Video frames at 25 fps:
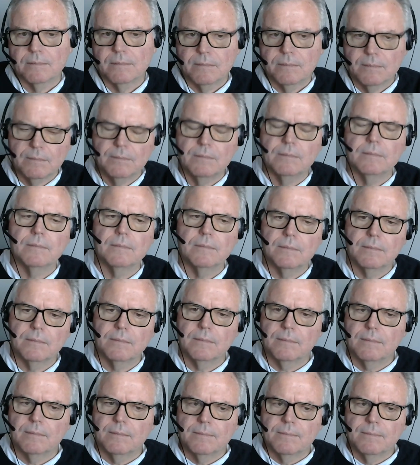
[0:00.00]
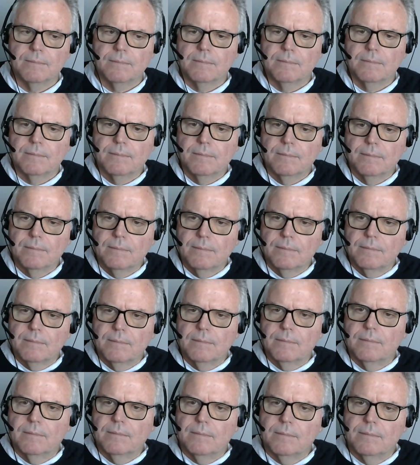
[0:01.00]

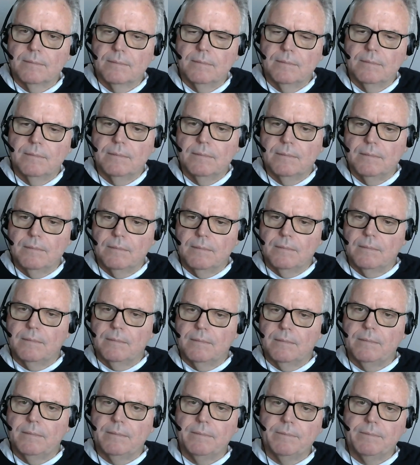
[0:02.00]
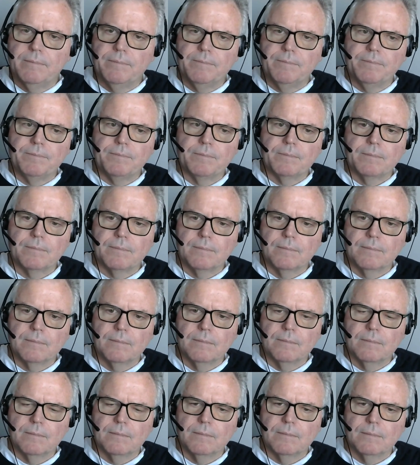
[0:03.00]

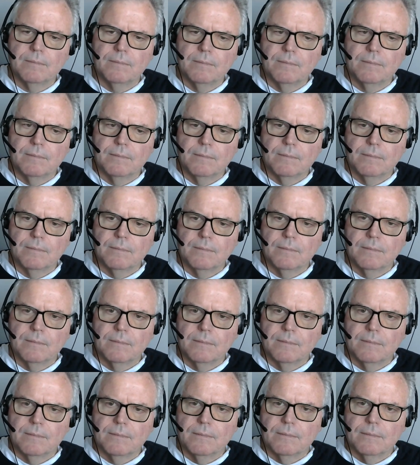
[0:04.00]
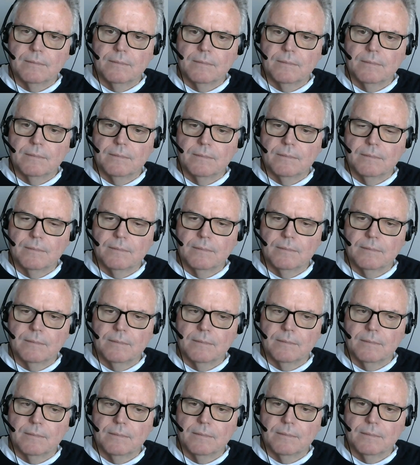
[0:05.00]

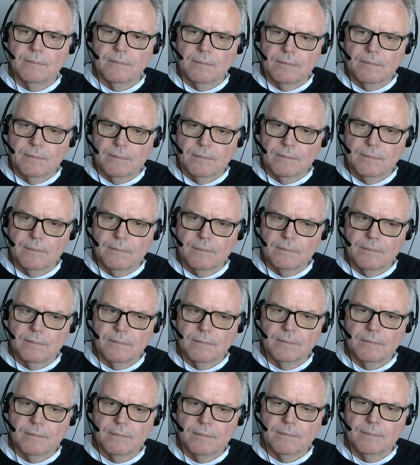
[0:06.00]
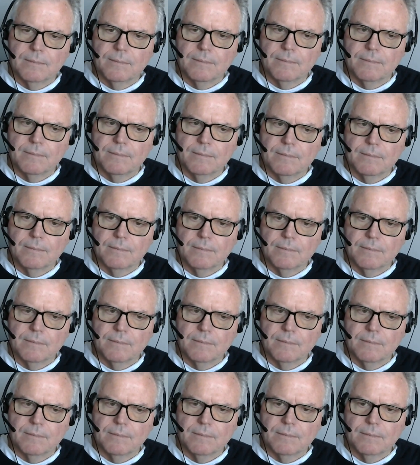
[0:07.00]
(not speaking)